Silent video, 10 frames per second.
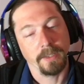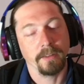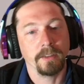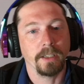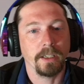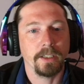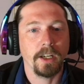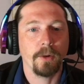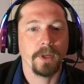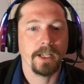Well, there you
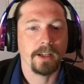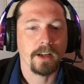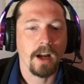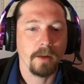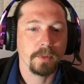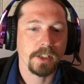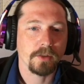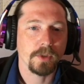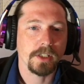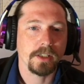go. What it accomplished
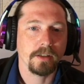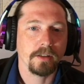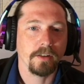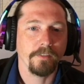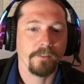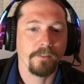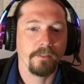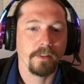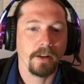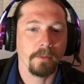was
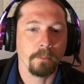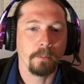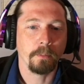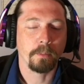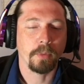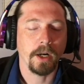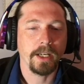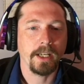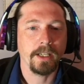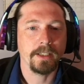
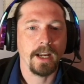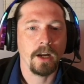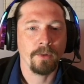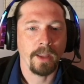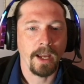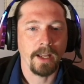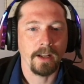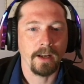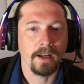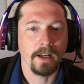breaking down
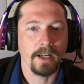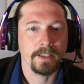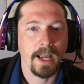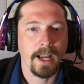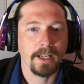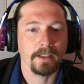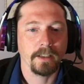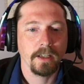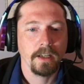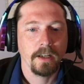that attacking
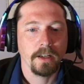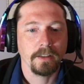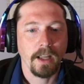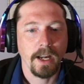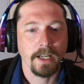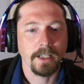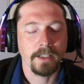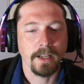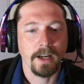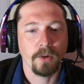line, and
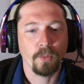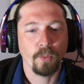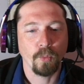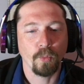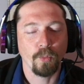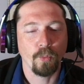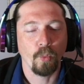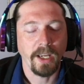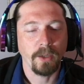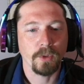now
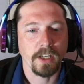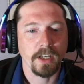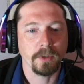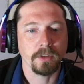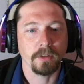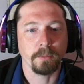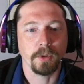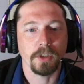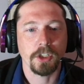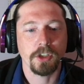white was able to
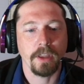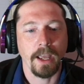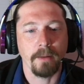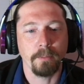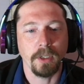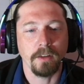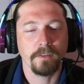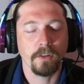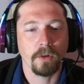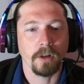push that
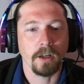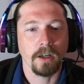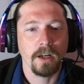b4